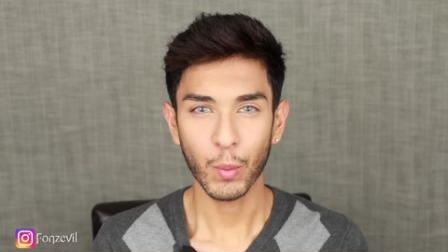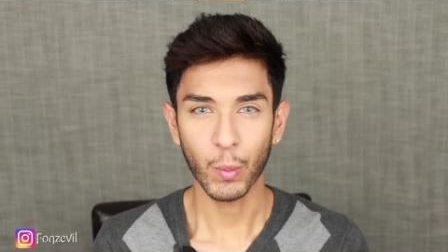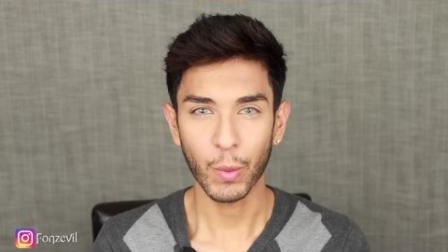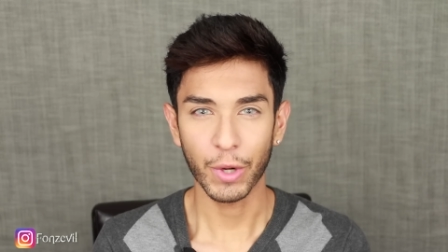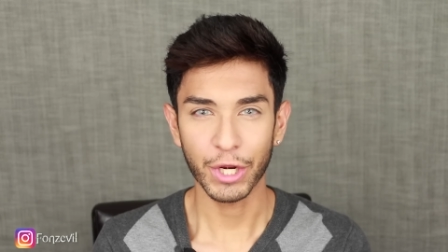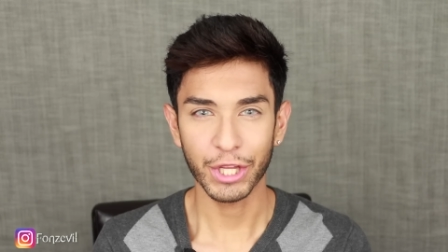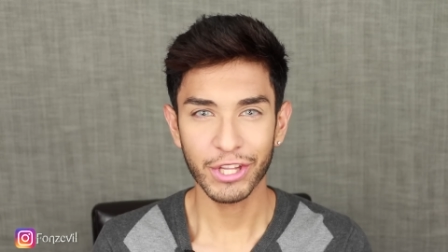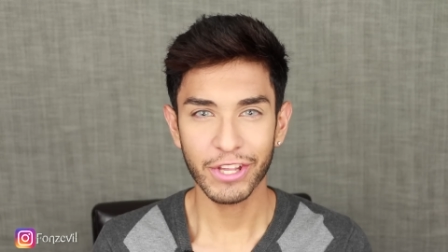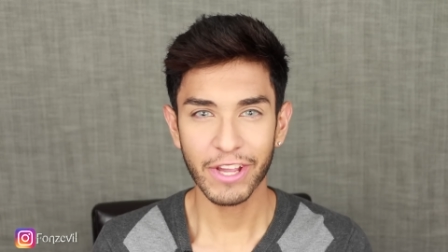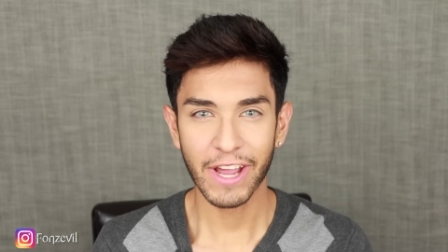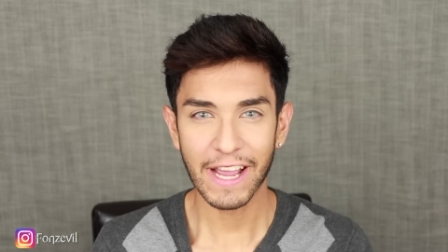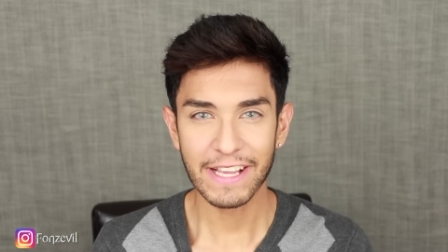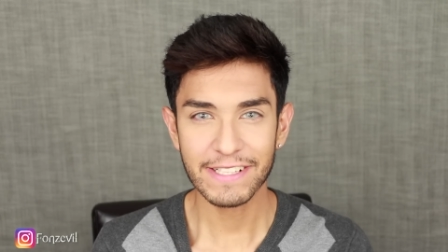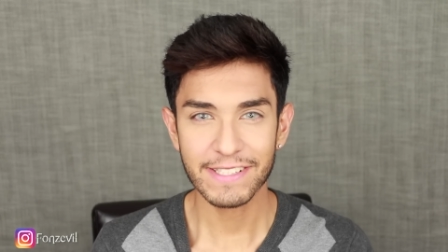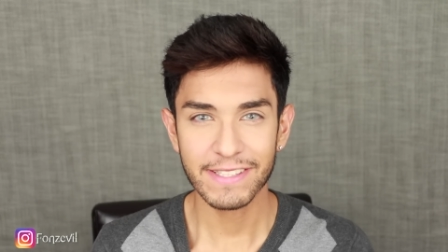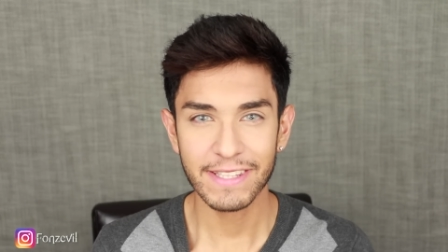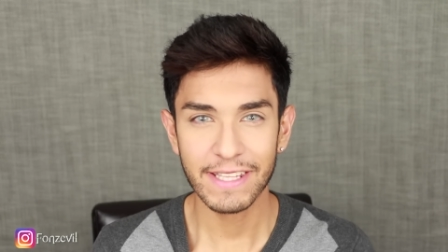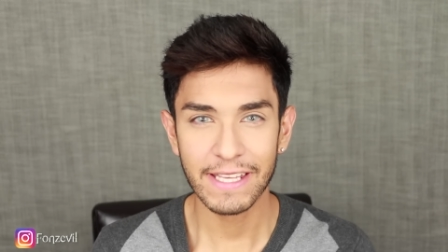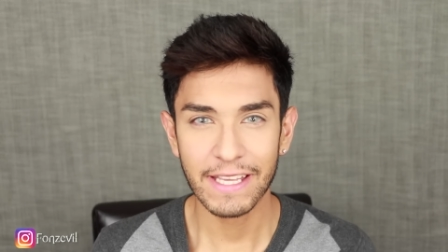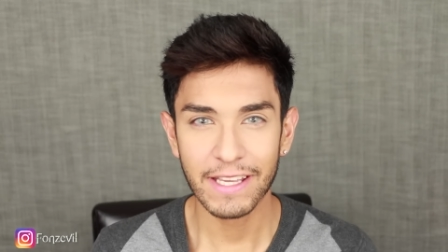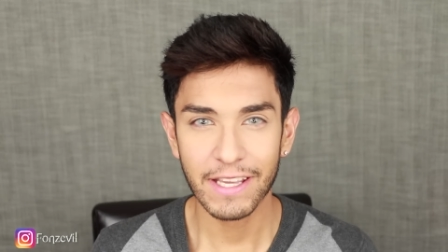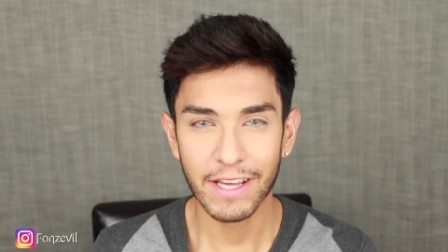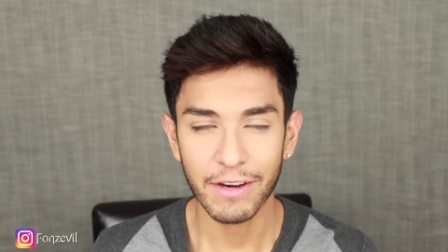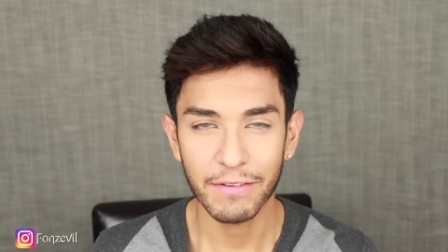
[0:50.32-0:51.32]
What do you guys
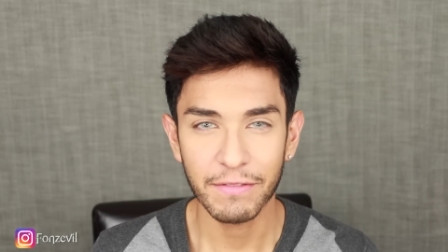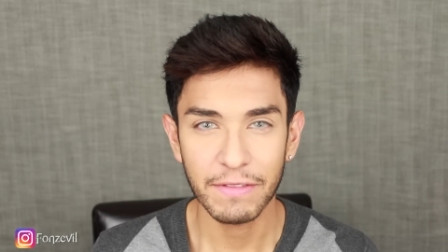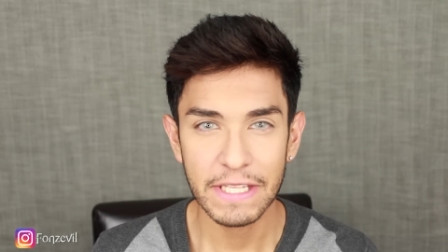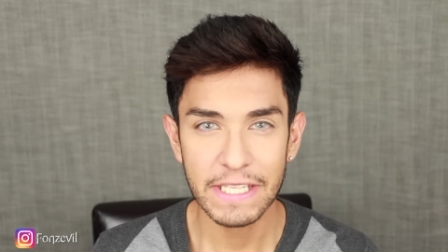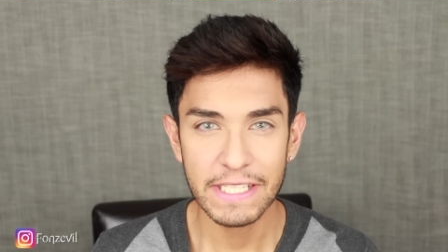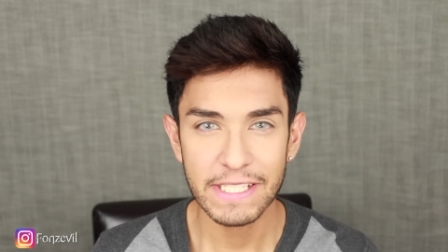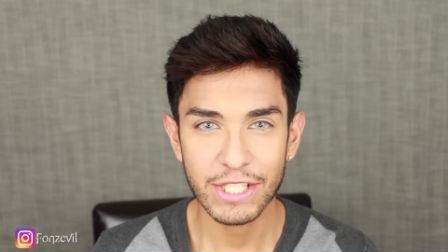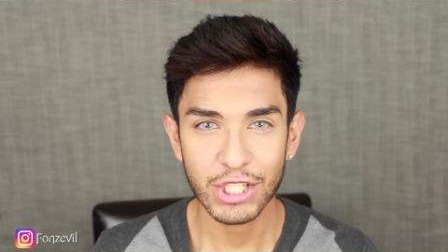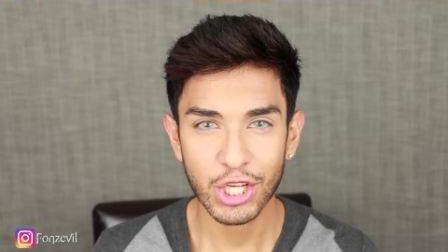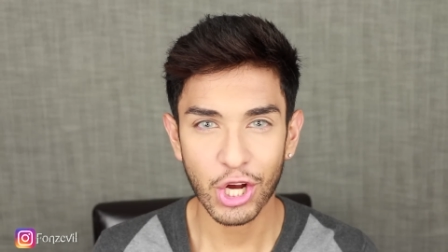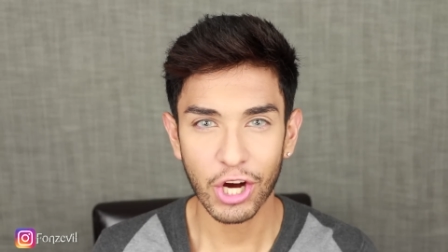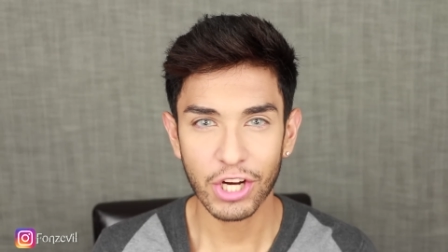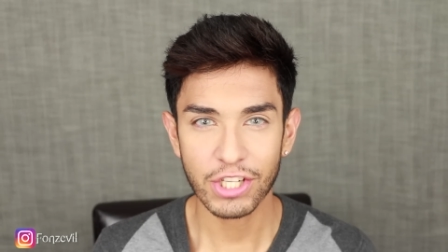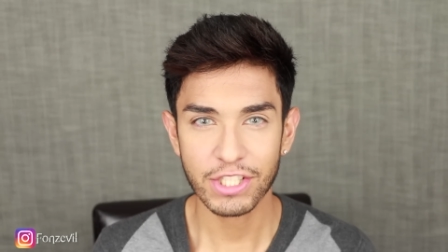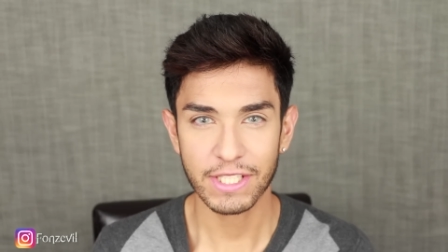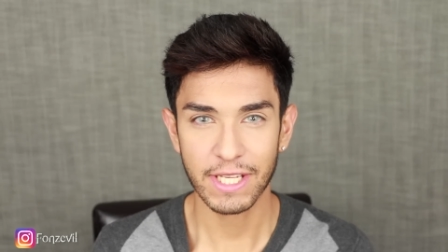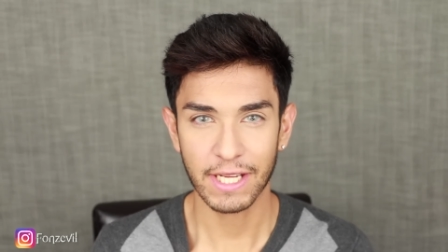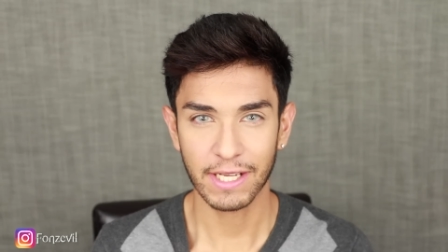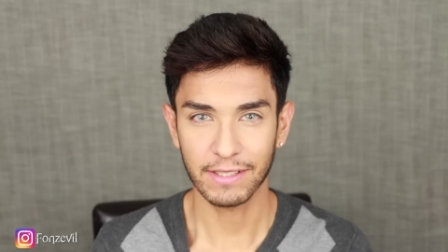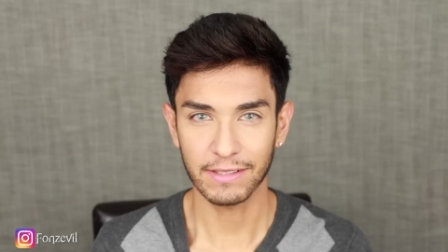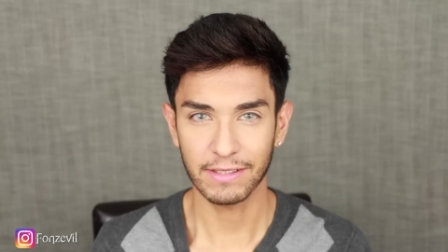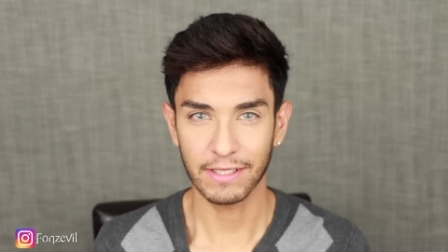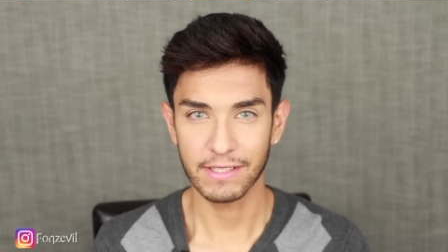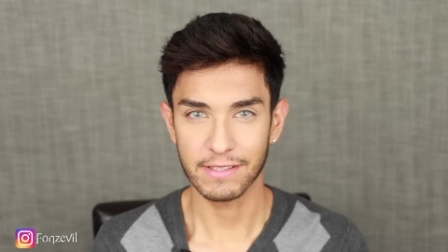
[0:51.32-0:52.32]
think of these
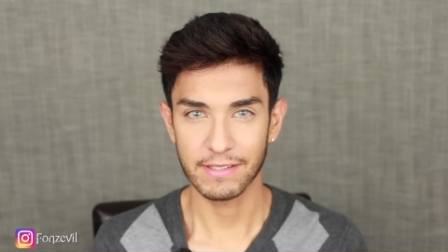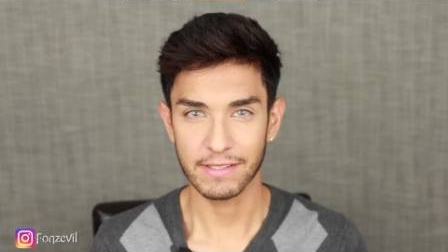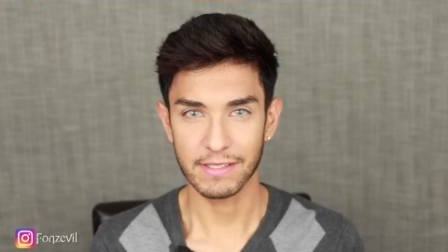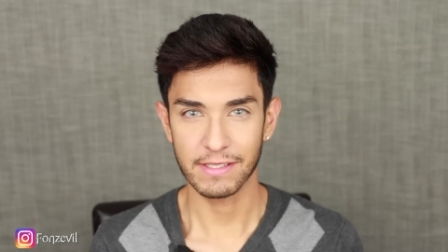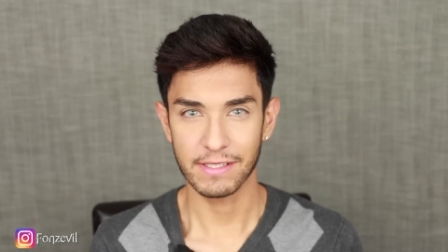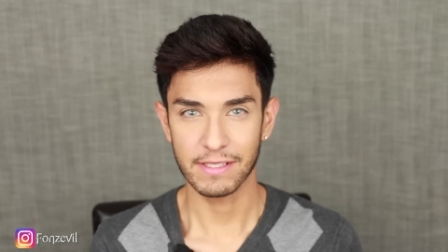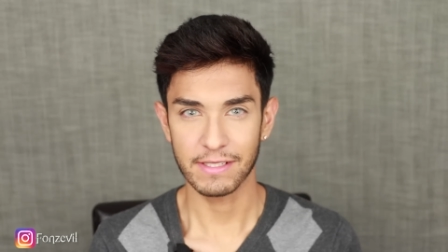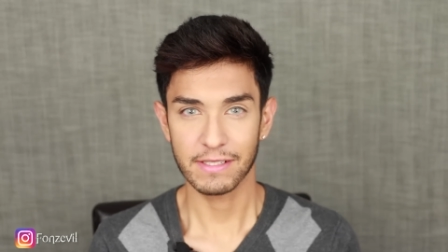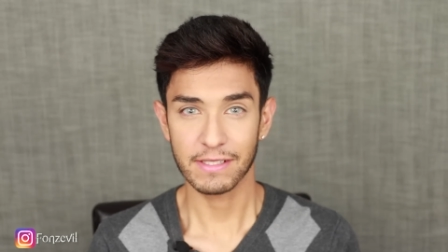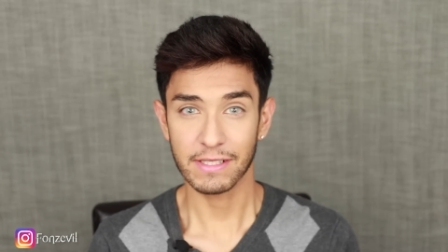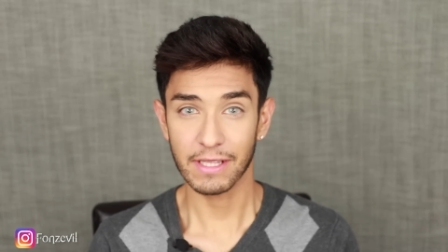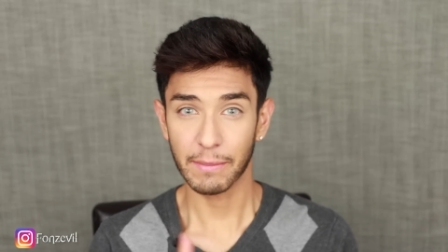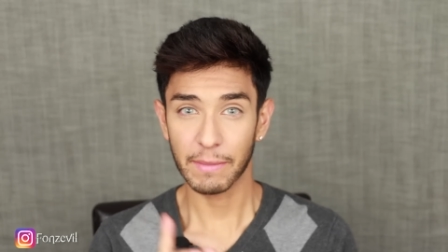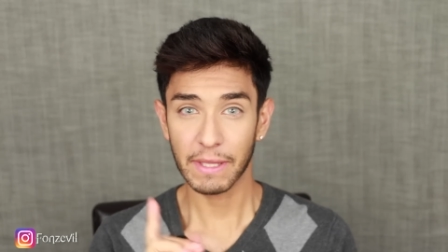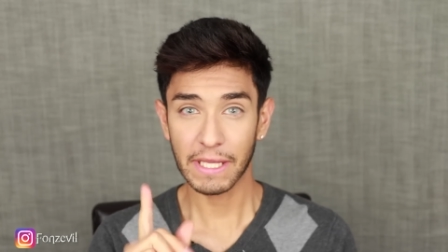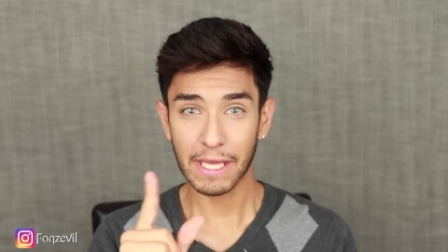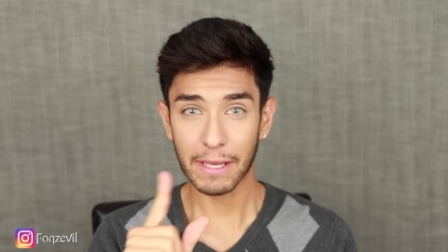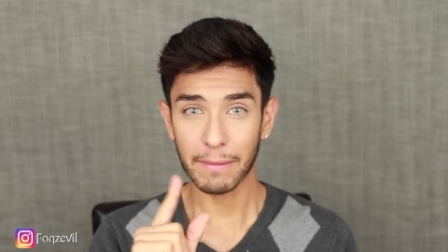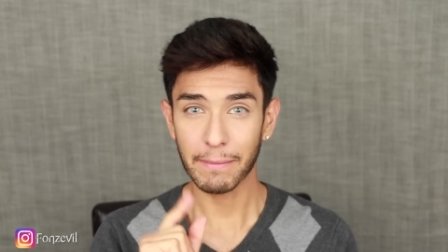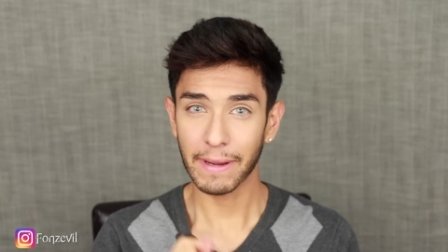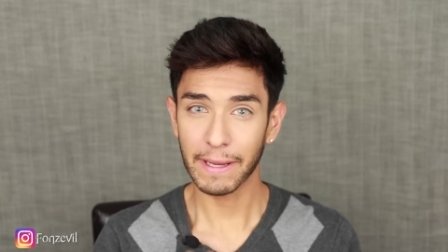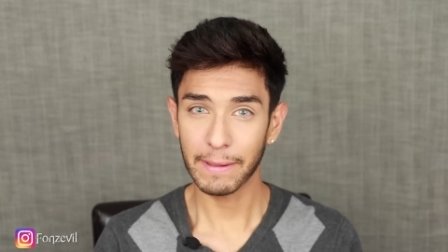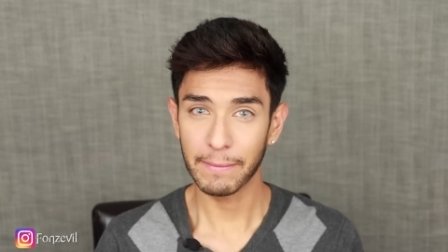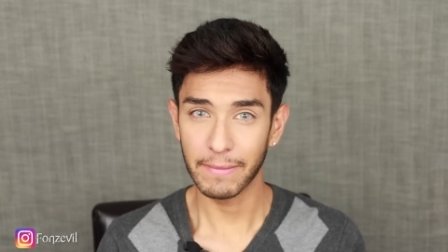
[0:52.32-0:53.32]
contact lenses? Let me
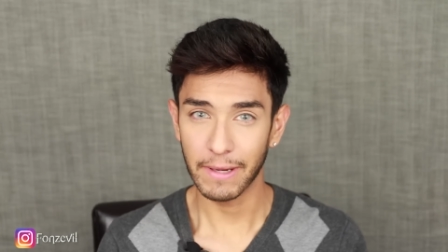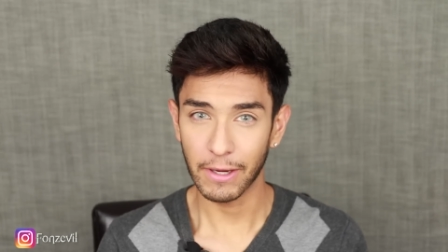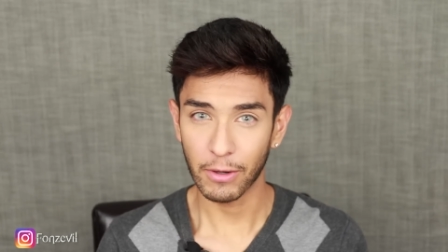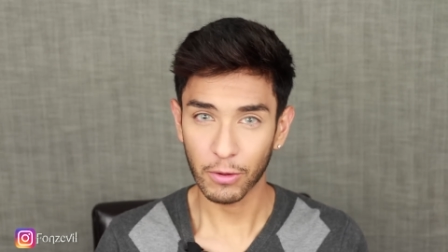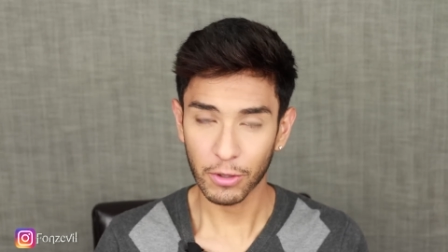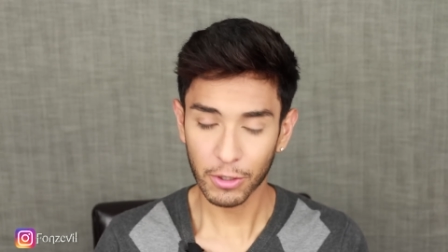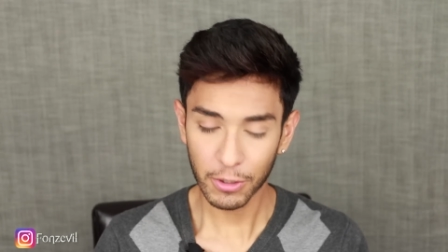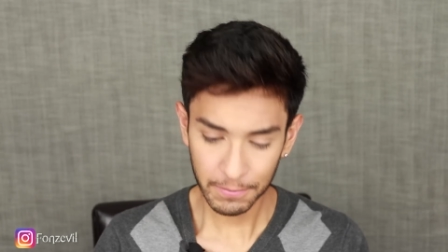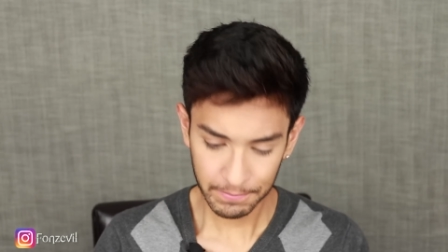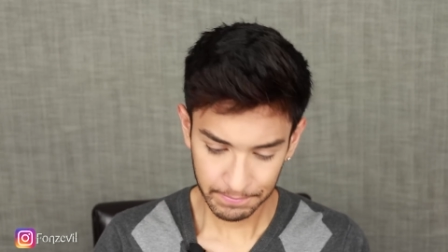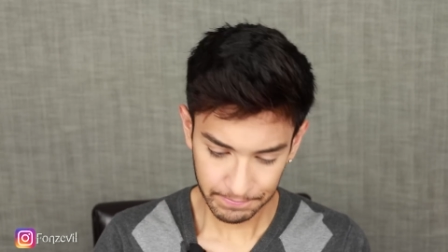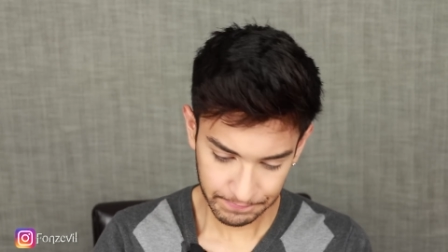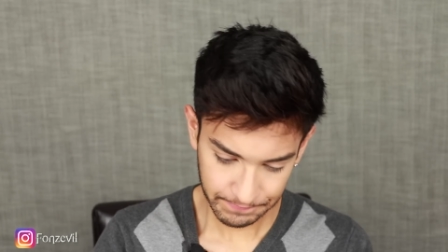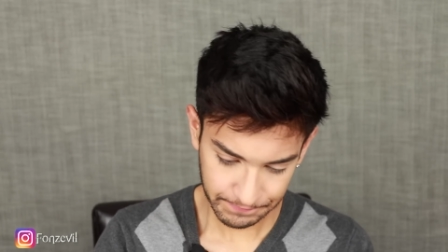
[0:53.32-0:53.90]
get my mirror.